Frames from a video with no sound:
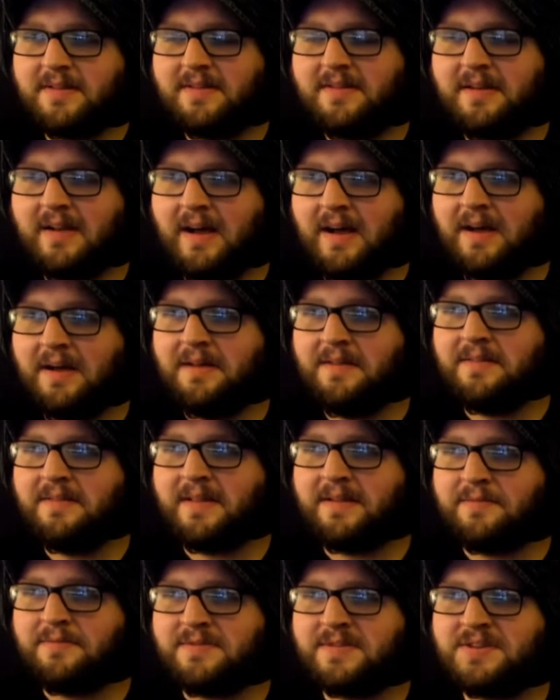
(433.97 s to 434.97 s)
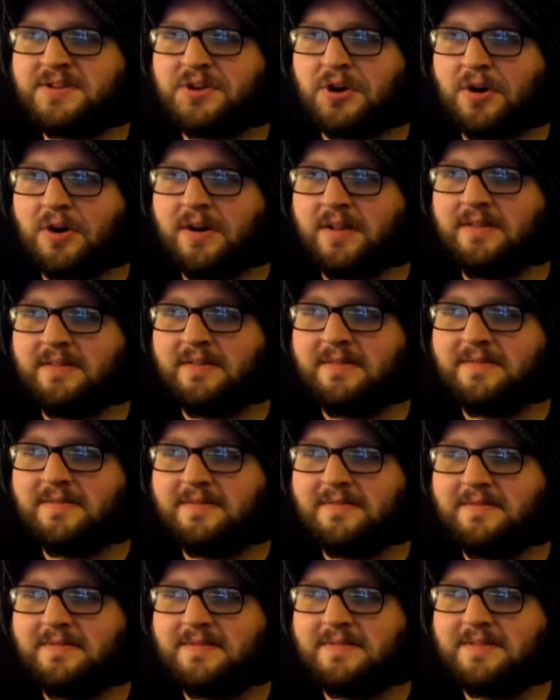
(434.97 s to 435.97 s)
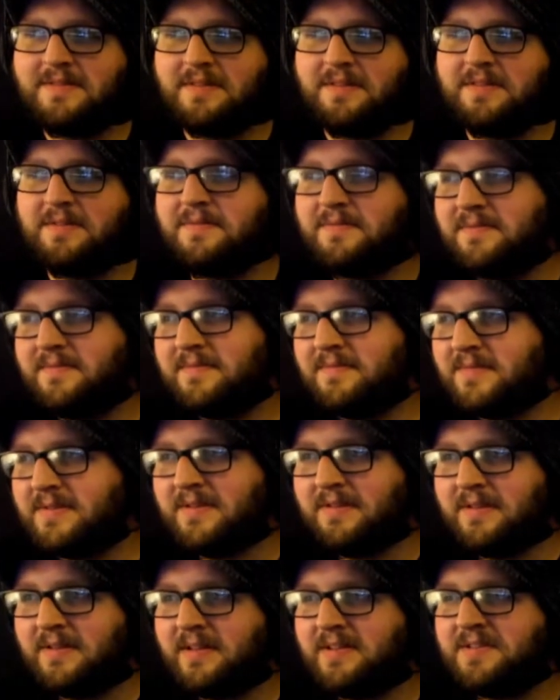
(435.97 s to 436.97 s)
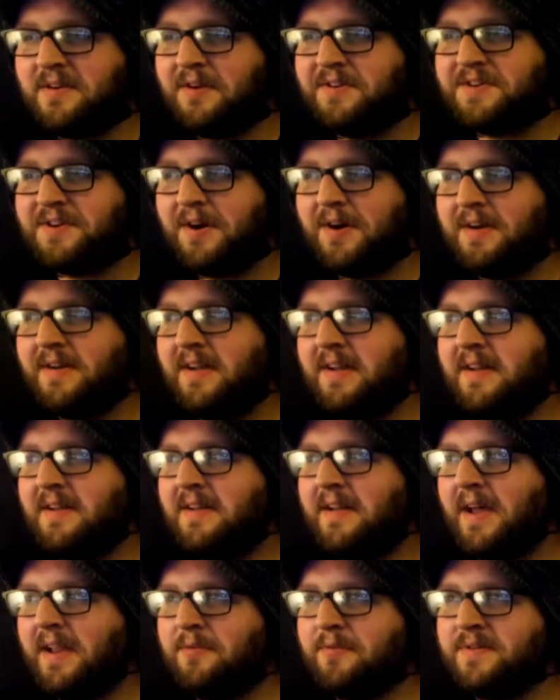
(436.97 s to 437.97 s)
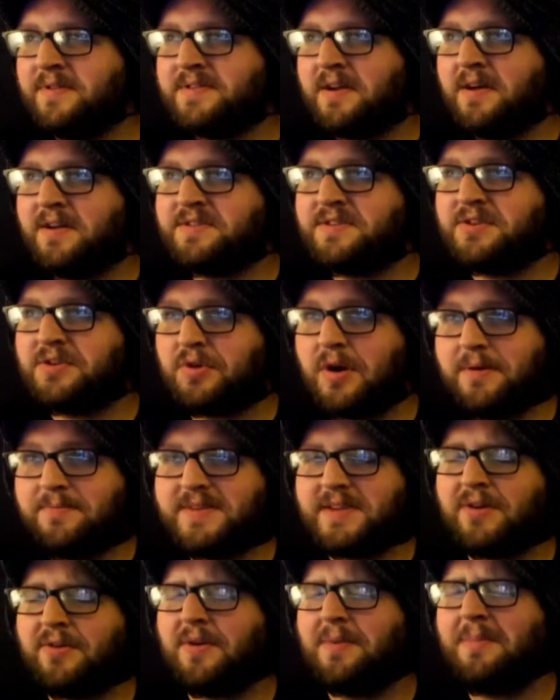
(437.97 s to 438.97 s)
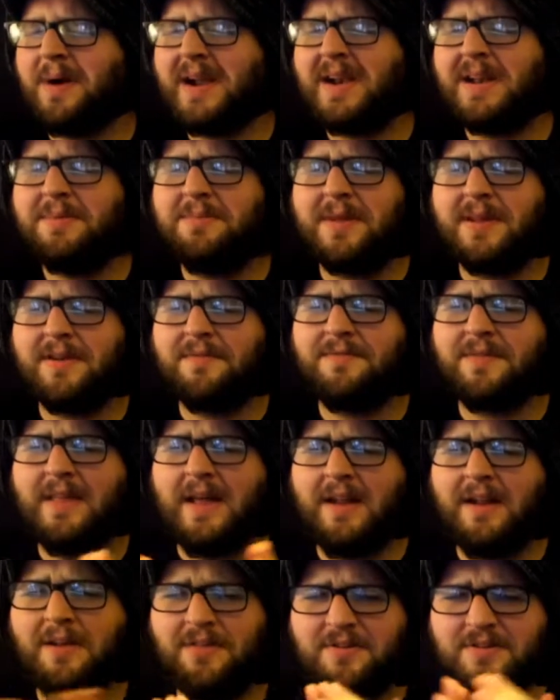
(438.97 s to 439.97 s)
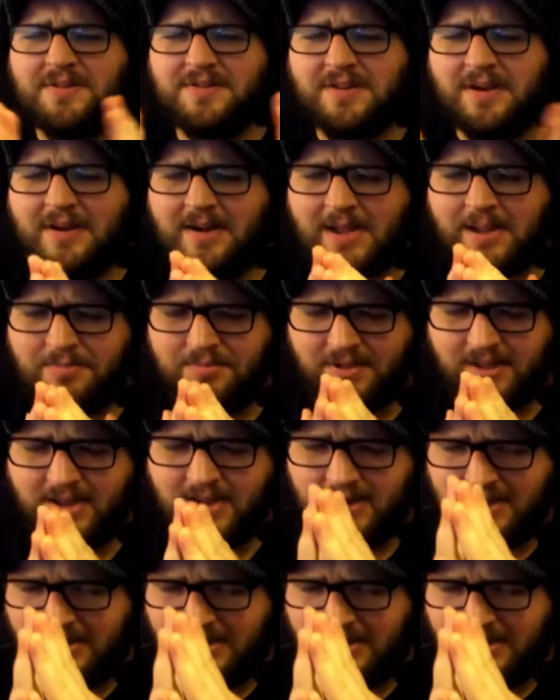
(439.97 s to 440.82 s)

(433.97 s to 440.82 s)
that was charted to the guitar chart, and it was all strums. It reminded me of that other song I played